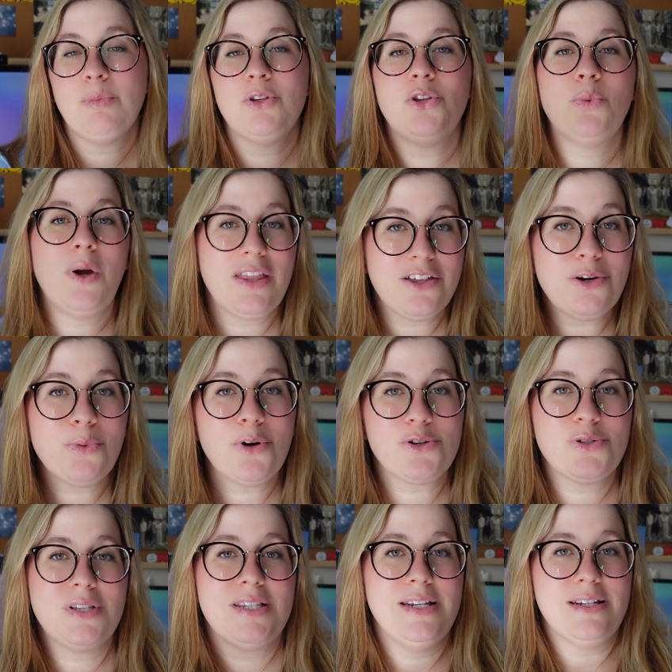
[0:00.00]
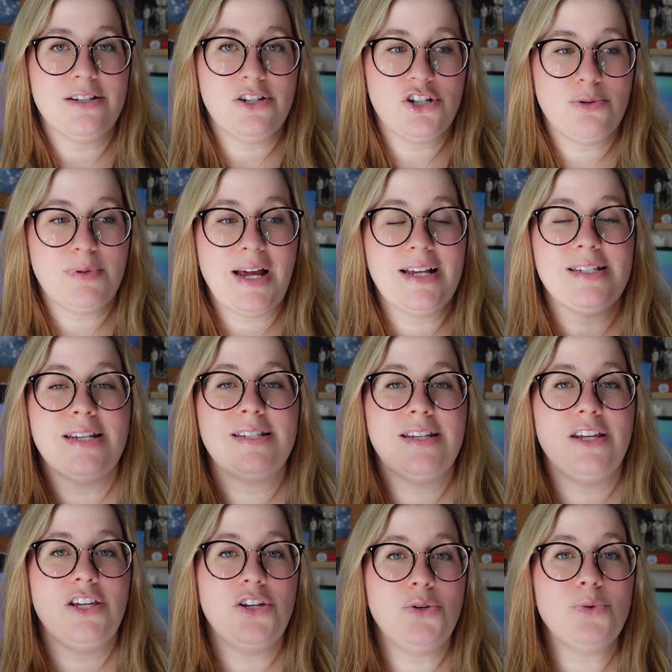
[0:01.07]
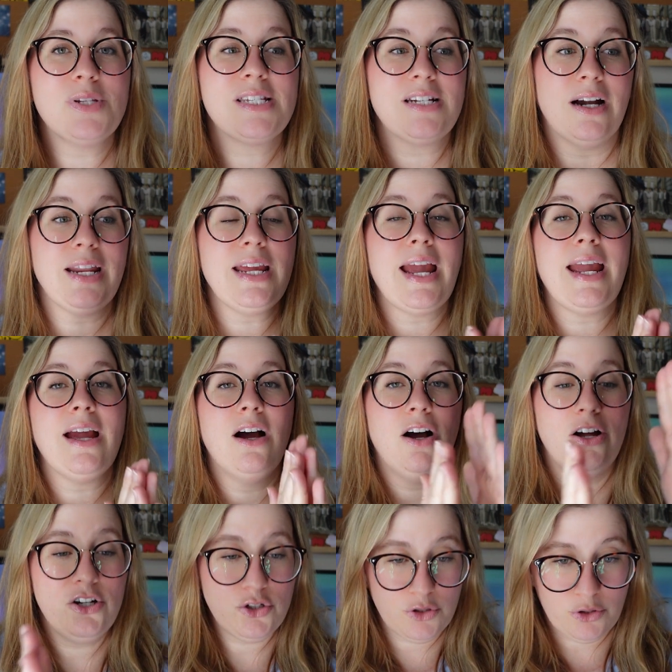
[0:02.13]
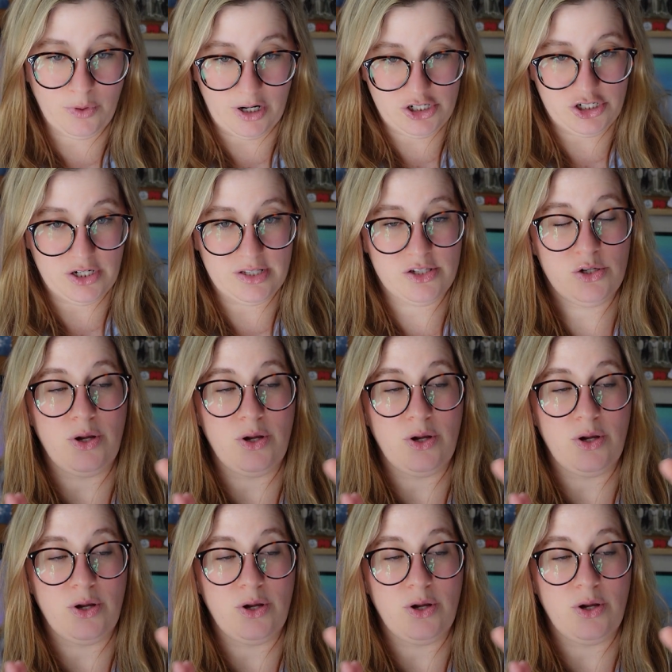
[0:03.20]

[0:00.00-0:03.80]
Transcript: But the way that it works with the citizenship test is that you study a hundred questions.